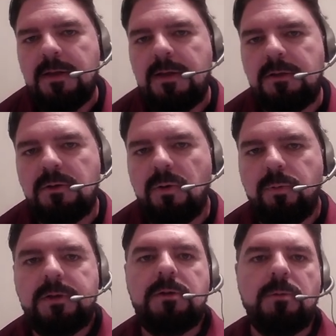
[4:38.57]
You know,
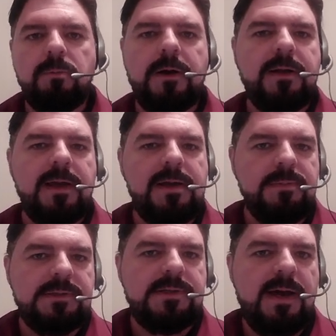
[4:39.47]
when your running game
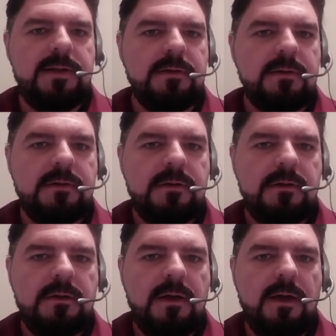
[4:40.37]
is not
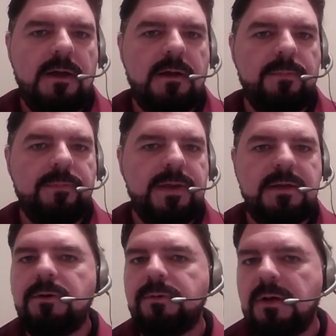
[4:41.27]

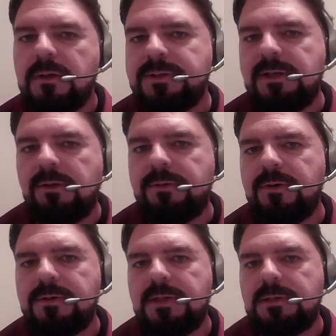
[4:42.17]
hitting on all
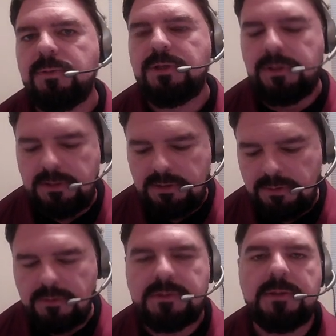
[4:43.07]
cylinders, that's what you need to
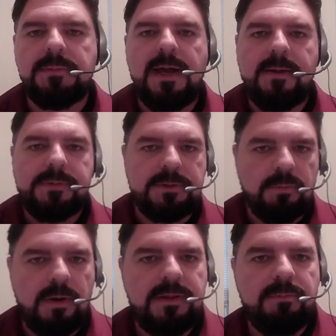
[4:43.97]
do sometimes to
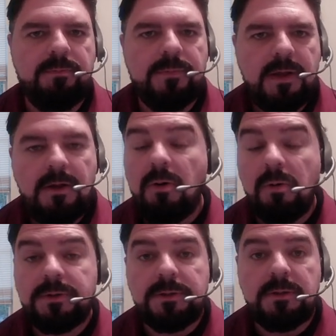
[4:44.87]
run
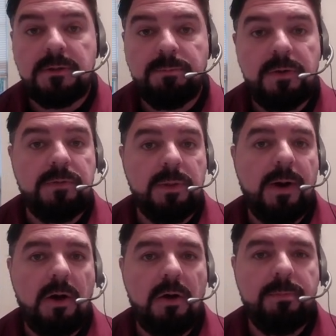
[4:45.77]
to move the
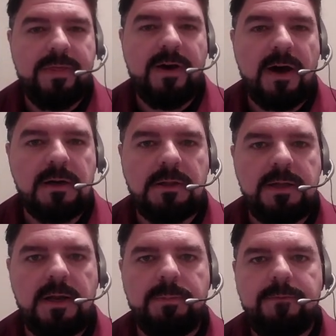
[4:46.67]
ball
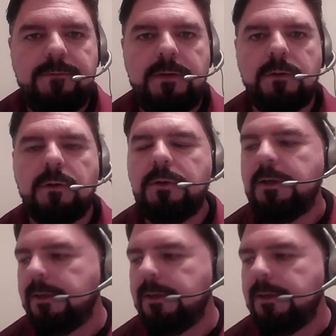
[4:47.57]
methodically up the field.